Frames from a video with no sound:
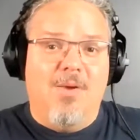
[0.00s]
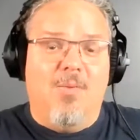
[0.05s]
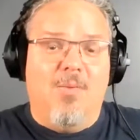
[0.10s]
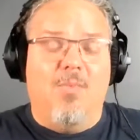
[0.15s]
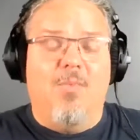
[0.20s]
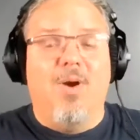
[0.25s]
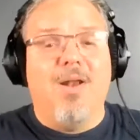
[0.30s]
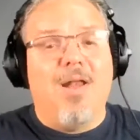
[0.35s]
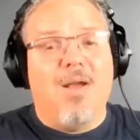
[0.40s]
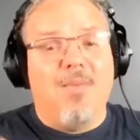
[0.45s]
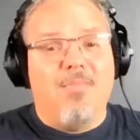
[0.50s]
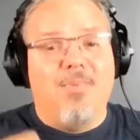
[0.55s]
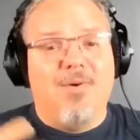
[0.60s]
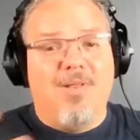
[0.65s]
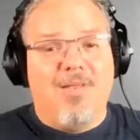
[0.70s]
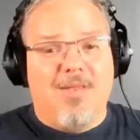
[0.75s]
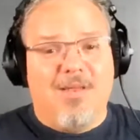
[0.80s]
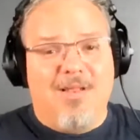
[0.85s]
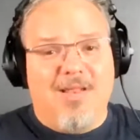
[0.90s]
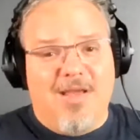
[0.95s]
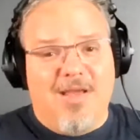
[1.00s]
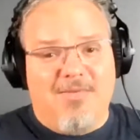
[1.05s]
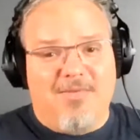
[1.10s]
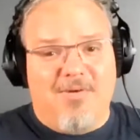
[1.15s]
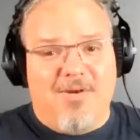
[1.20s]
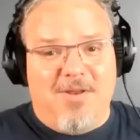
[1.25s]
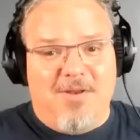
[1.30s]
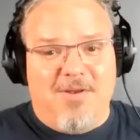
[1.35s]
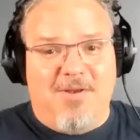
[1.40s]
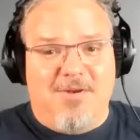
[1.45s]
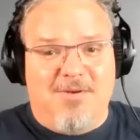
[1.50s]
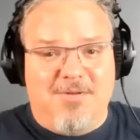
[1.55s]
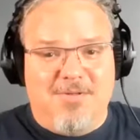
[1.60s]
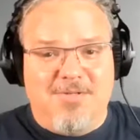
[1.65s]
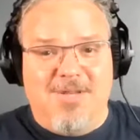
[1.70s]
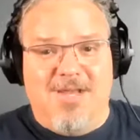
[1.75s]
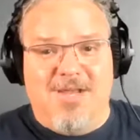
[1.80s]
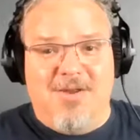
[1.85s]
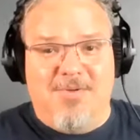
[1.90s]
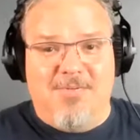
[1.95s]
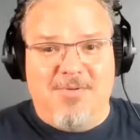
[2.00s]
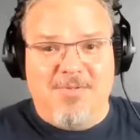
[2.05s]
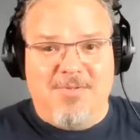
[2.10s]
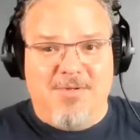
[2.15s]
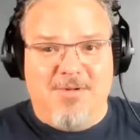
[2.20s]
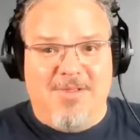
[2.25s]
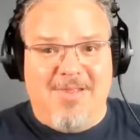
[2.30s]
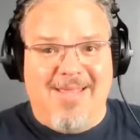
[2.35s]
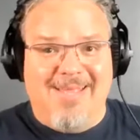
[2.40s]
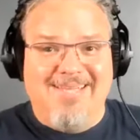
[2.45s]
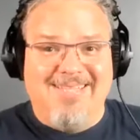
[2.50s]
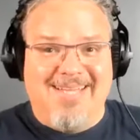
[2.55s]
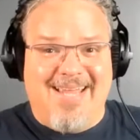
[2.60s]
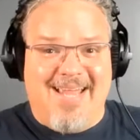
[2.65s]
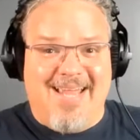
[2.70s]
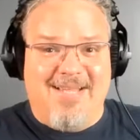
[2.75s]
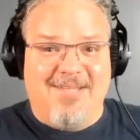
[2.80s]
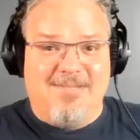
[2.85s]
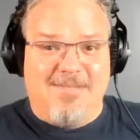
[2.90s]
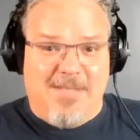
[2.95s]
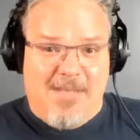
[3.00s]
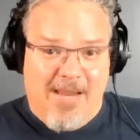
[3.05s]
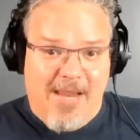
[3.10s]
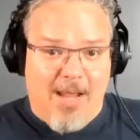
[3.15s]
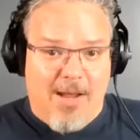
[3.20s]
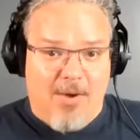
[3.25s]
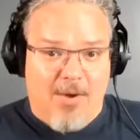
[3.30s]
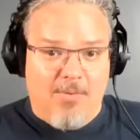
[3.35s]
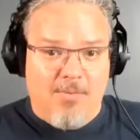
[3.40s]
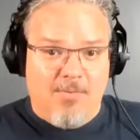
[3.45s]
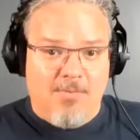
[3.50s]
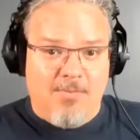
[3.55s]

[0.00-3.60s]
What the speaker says: Why not put a little effort into understanding what your lens has now